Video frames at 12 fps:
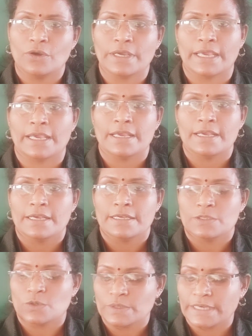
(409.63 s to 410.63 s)
Okay,
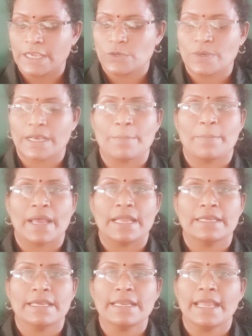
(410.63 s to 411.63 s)
so take your
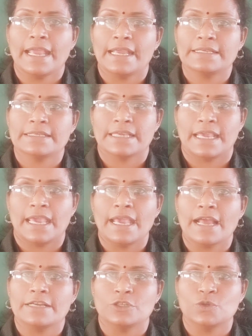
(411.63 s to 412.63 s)
companion 8A
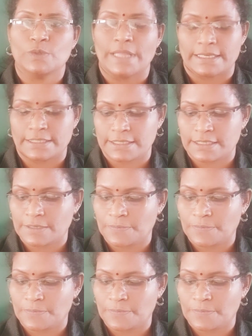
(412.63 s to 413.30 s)
and do that.